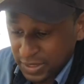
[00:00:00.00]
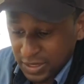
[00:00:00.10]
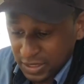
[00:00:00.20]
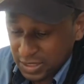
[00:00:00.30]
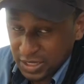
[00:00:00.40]

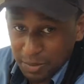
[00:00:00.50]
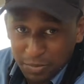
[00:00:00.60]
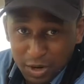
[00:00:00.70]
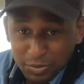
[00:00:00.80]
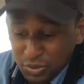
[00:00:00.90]
In the
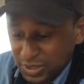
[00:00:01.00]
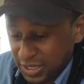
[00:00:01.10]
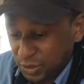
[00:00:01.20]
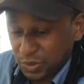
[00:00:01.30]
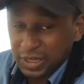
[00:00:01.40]
suburbs, you're
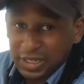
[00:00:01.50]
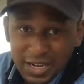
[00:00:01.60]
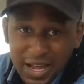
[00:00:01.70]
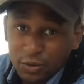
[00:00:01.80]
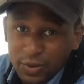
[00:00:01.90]
dealing with a
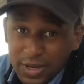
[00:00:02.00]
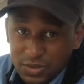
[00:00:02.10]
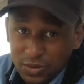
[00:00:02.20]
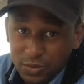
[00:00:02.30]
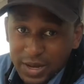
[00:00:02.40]
lot of
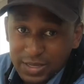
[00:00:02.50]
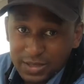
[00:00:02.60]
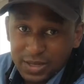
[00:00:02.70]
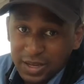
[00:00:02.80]
restaurants.